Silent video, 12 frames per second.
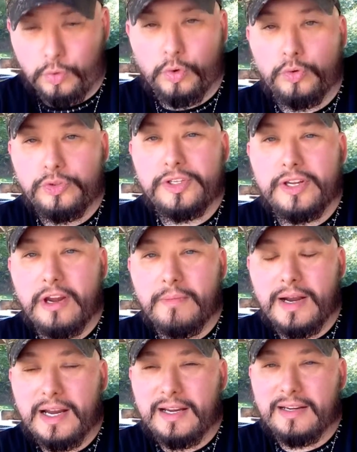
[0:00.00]
some rules to
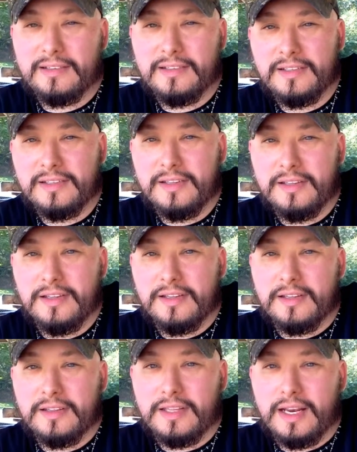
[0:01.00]
go by
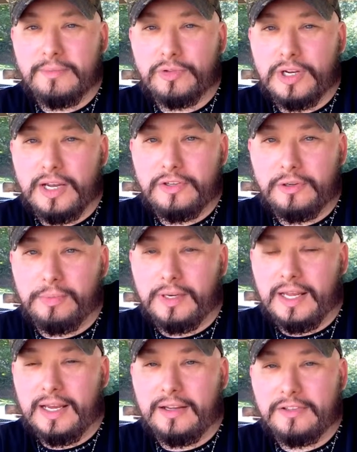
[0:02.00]
that I'm trying to
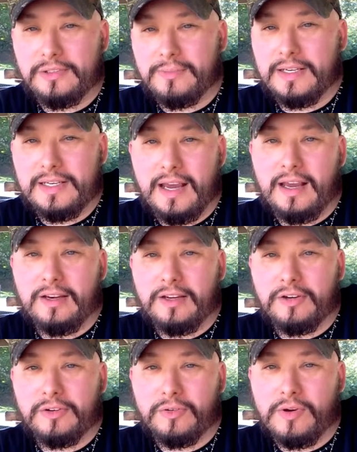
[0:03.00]
apply to my
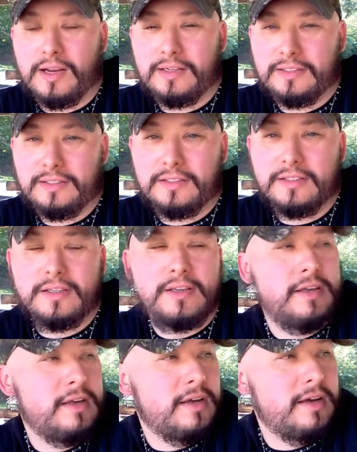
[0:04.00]
dialogue writing.
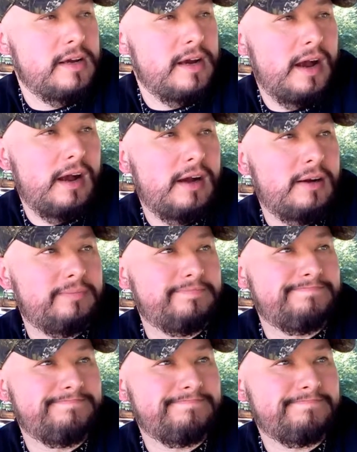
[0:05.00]

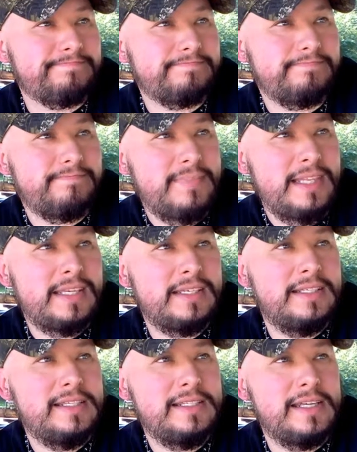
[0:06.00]
I
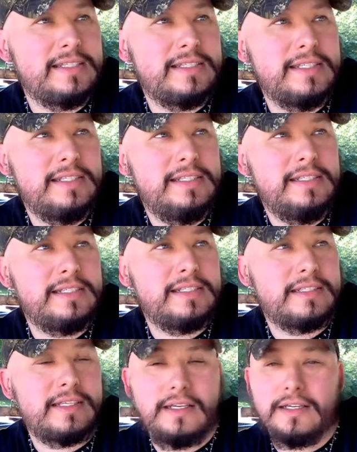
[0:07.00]
guess that's
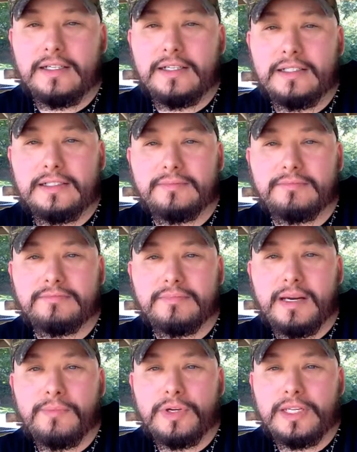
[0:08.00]
it. I'm
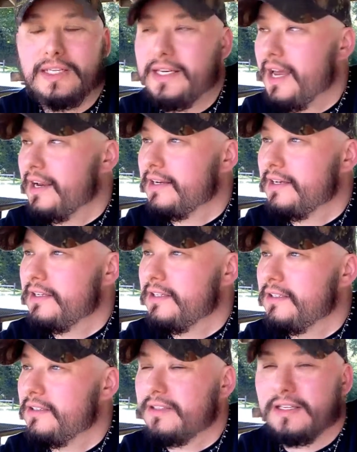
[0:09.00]
going to get out of
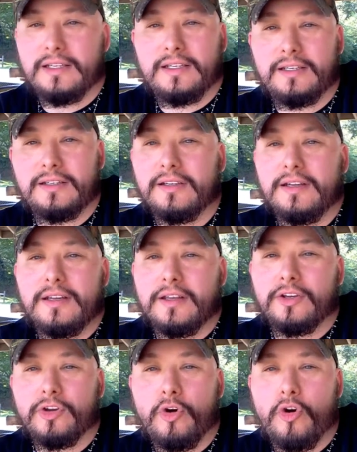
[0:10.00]
here and
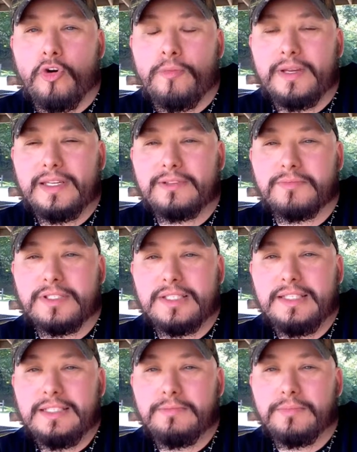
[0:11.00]
go home and get some
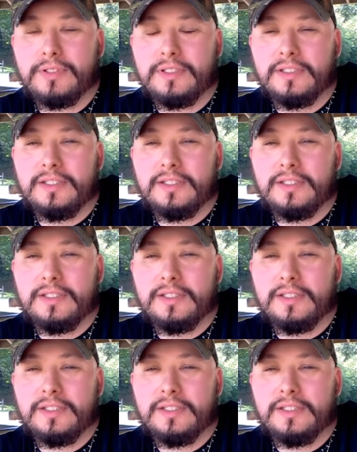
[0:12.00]
sleep.